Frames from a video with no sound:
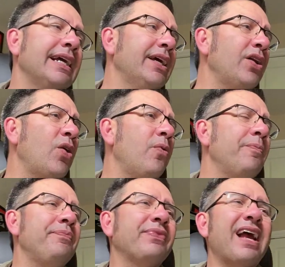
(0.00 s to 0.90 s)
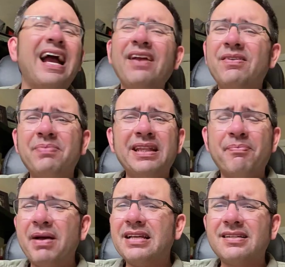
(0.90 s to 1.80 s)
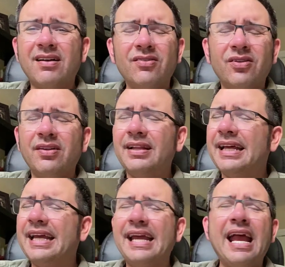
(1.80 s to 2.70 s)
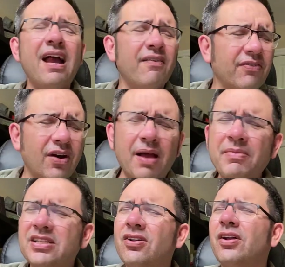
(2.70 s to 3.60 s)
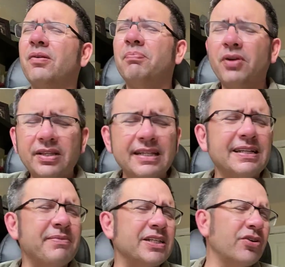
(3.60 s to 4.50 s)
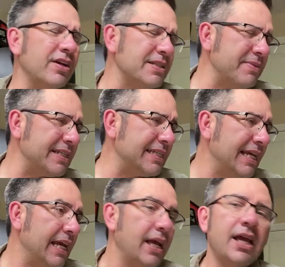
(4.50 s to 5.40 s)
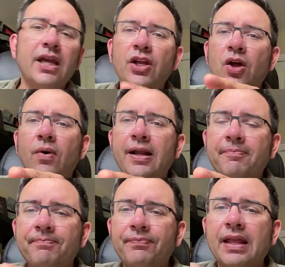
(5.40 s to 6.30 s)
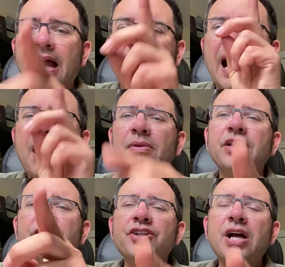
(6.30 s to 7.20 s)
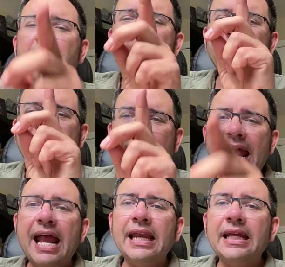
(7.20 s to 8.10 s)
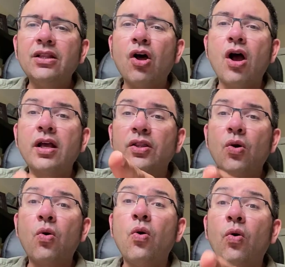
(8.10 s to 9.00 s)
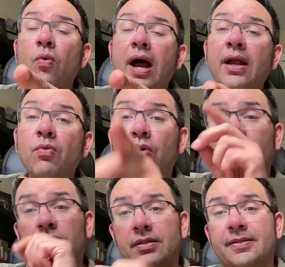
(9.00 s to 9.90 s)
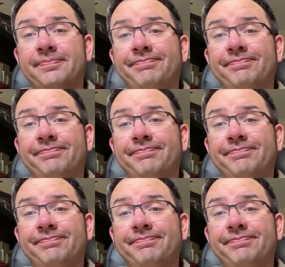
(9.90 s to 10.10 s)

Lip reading: I haven't been the best uncle ever. I missed all your birthdays. I missed Christmas. You know what? I'm going to teach you how to pick any lock in the whole wide world.